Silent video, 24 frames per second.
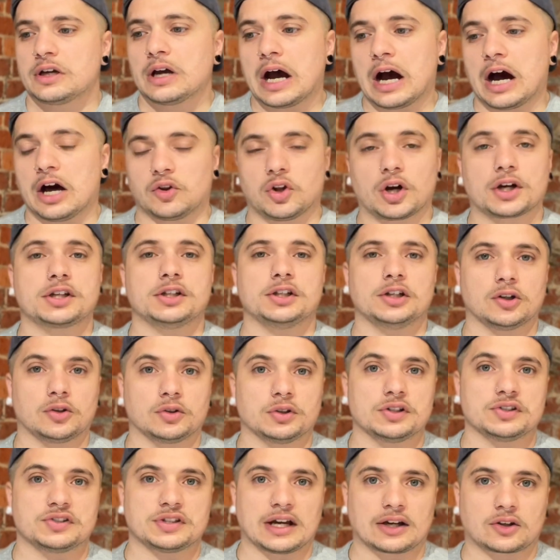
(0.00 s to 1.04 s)
Lachie Neale
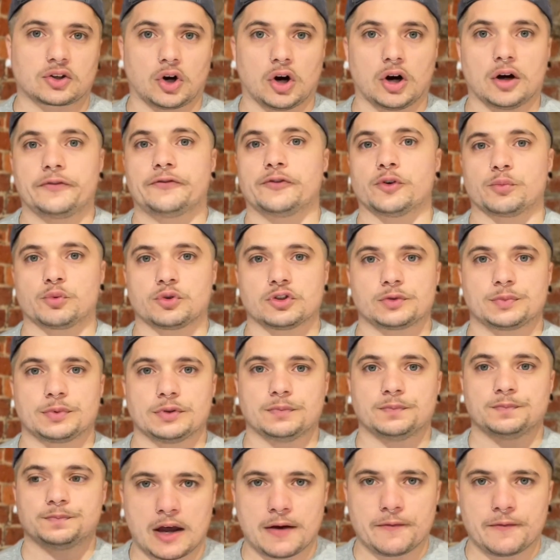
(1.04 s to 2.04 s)
is that guy for Brisbane.